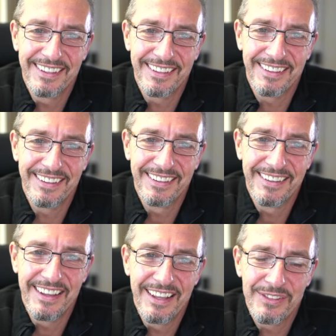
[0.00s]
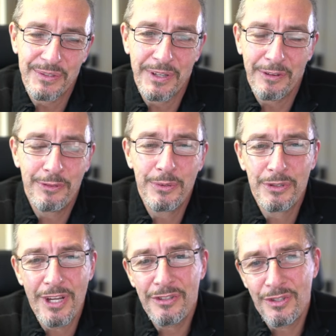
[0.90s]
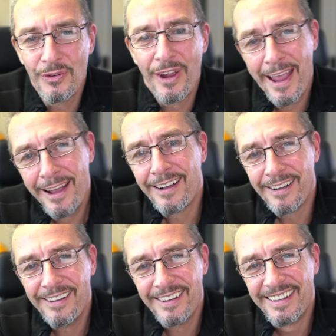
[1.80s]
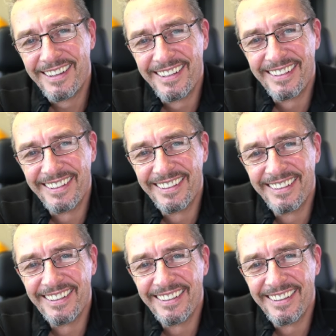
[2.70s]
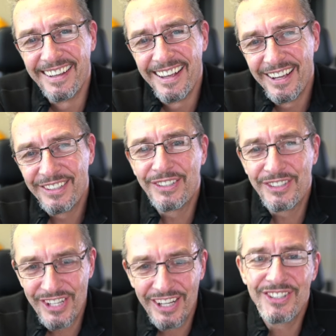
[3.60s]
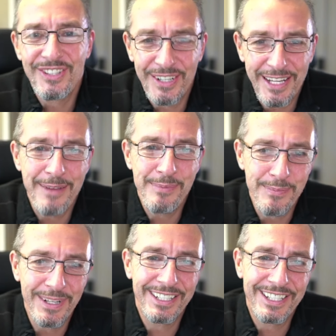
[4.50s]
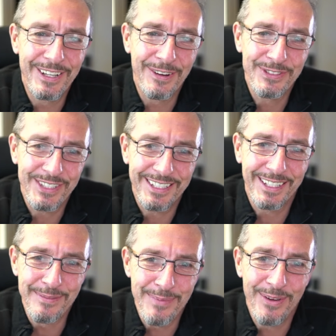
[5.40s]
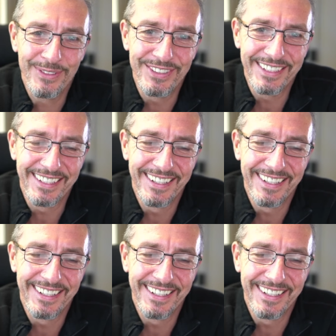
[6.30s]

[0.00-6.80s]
Yeah. So if you judge your anger, you judge your capability of setting a boundary.